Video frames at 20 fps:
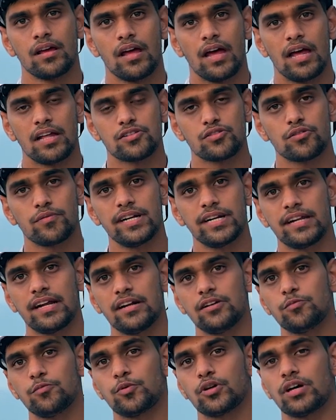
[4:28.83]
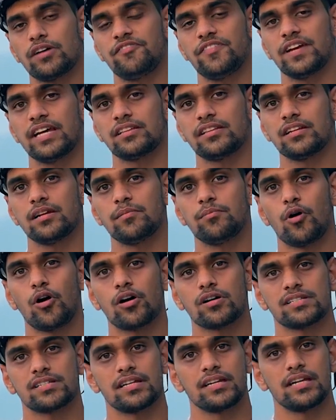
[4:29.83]
And so we tend to put our faith in a
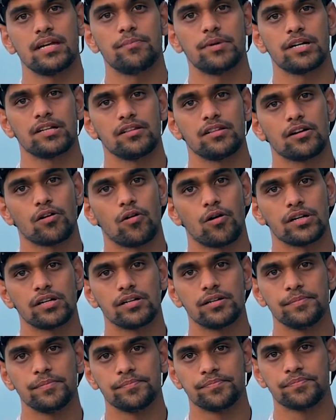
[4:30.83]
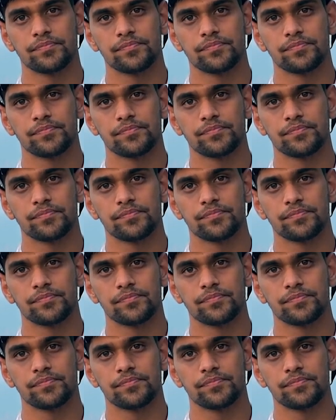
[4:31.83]
box and keep it in the corner